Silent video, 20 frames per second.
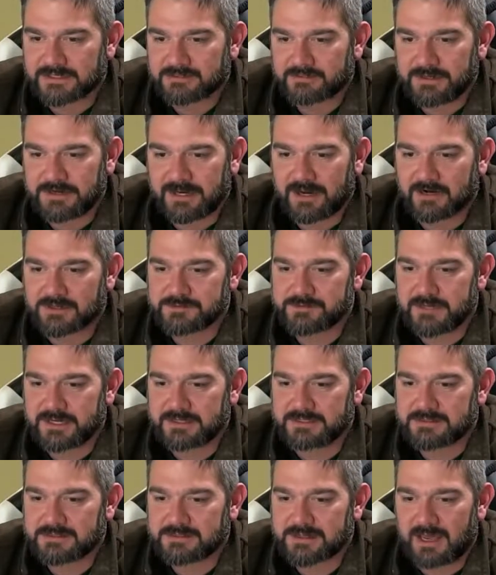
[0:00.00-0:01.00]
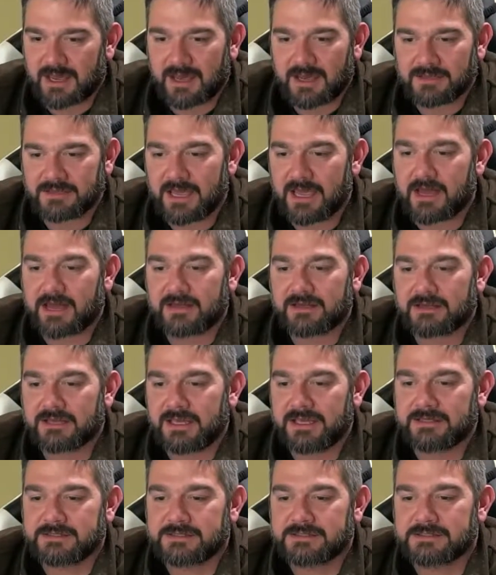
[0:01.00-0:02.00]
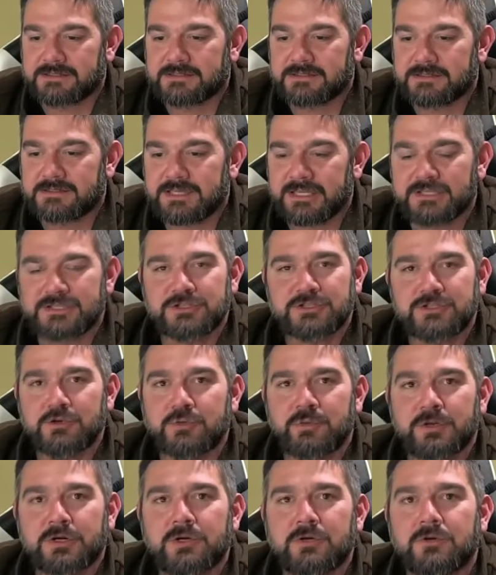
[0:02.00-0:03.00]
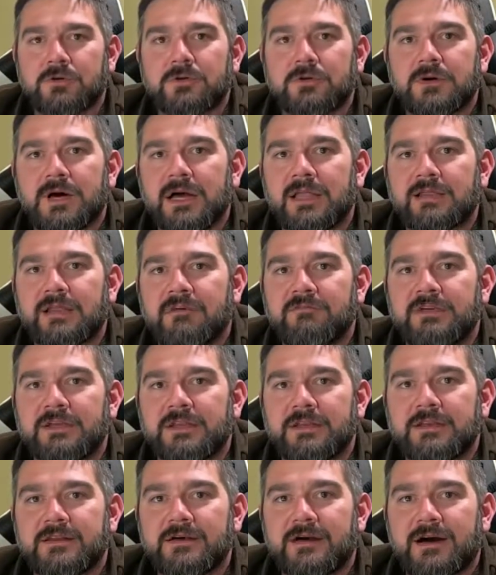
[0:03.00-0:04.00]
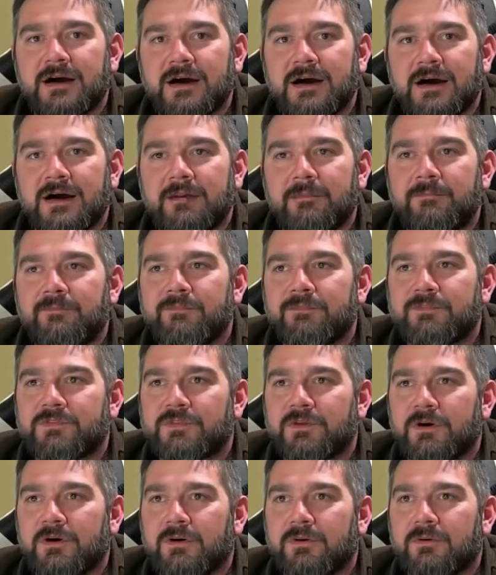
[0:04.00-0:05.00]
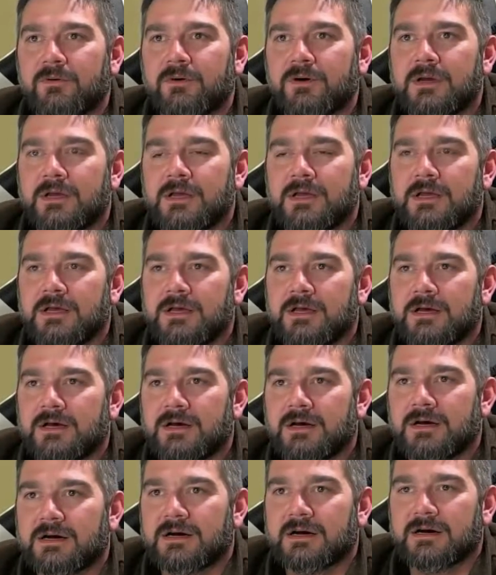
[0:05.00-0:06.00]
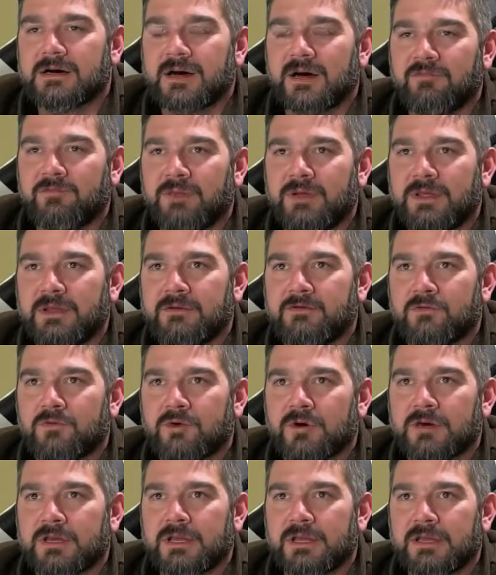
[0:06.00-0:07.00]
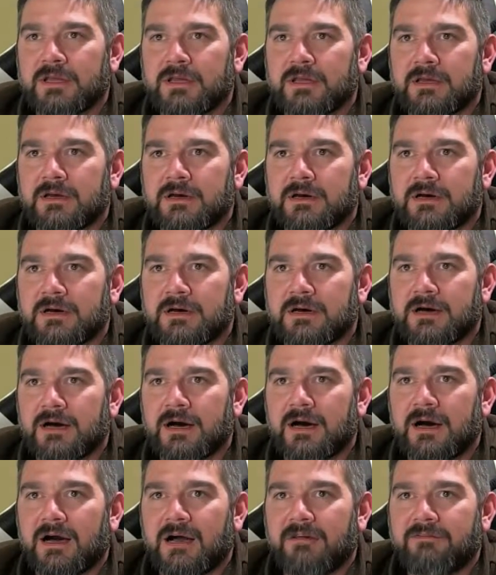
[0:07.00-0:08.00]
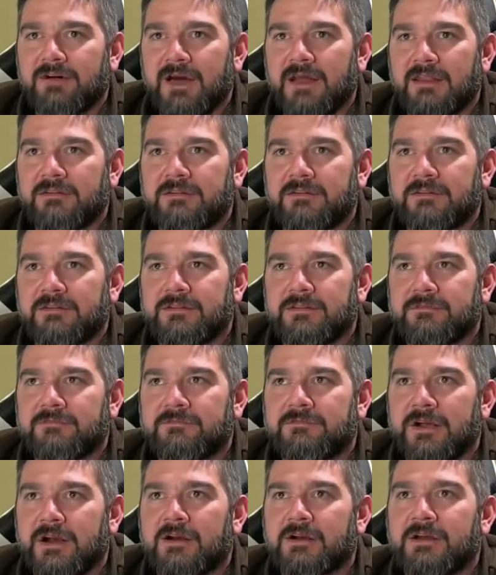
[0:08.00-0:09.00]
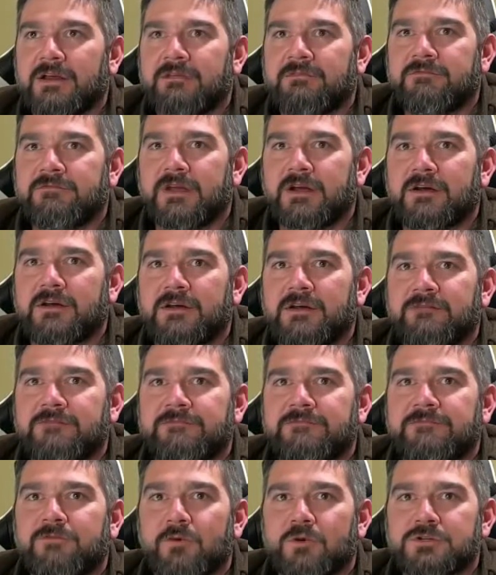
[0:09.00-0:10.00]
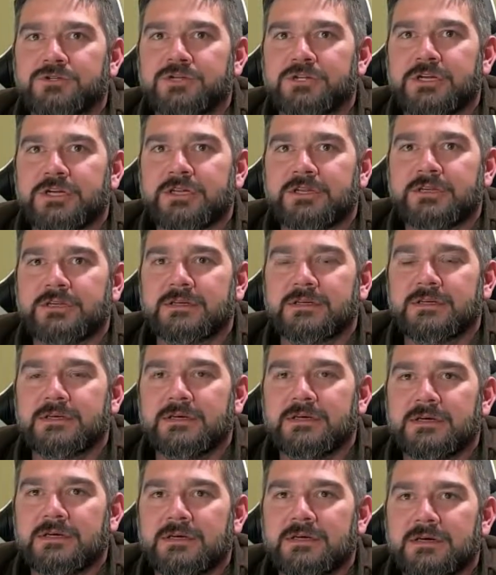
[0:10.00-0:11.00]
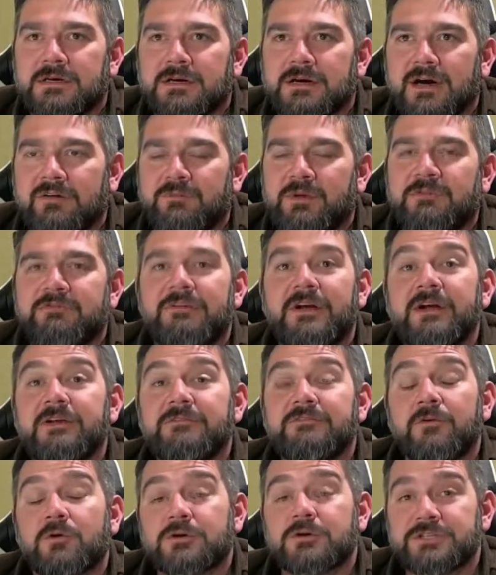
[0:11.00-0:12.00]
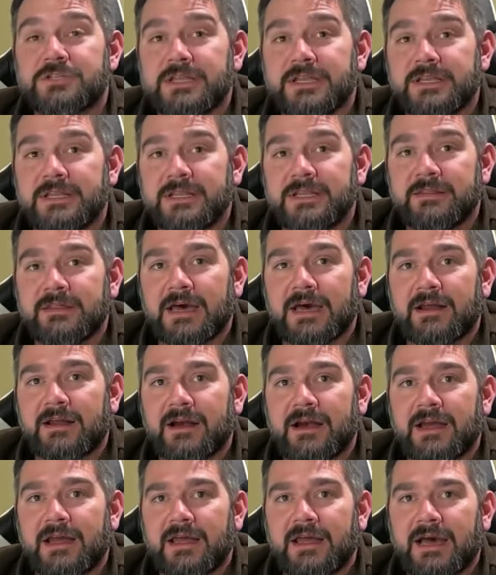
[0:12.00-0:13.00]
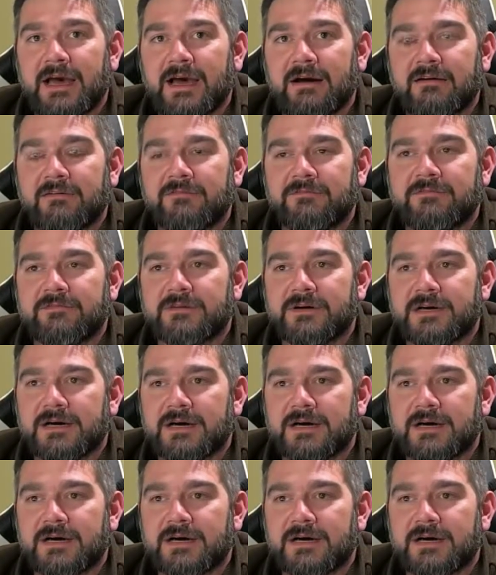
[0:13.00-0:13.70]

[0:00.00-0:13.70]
sweet. Aerospace. Yeah, it's super cool. I love it. So I've been working, I've had the very, very fortunate, I've been very fortunate in that I have,